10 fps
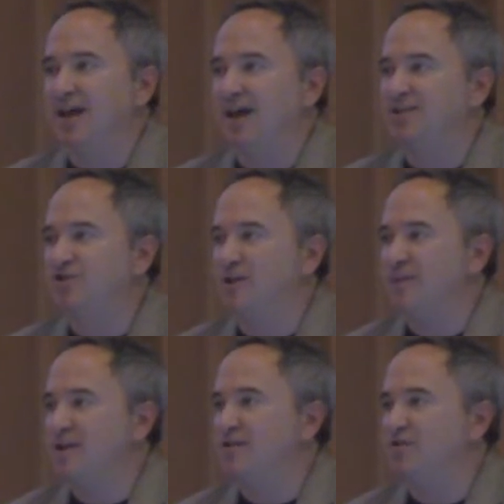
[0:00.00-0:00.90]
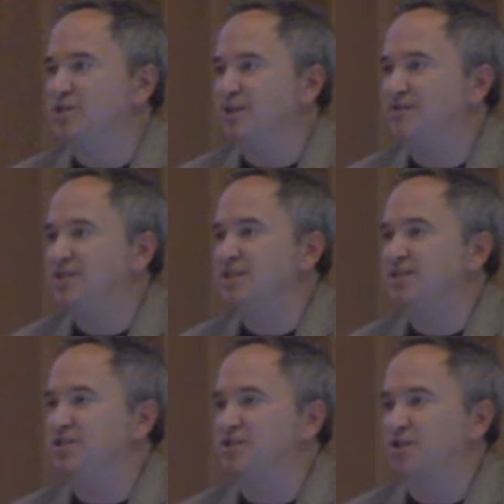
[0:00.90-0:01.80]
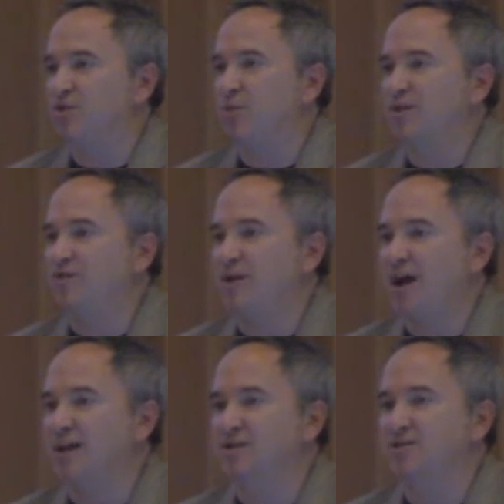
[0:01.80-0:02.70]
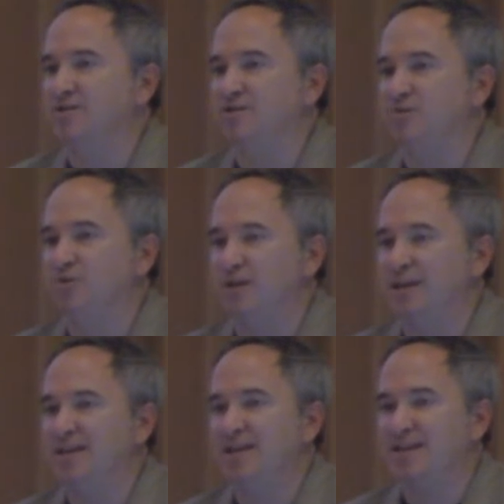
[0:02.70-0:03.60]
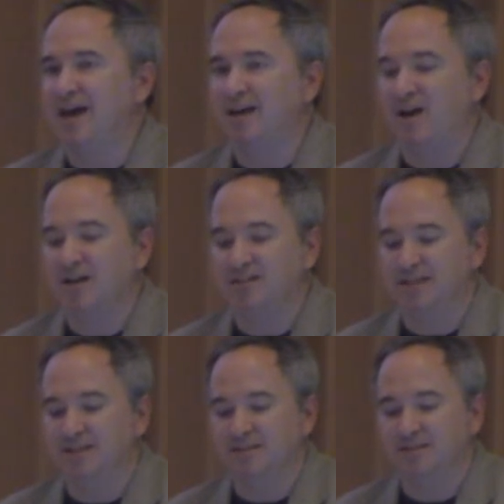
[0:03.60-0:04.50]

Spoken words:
And start making those tough decisions on whether or not you really need that content.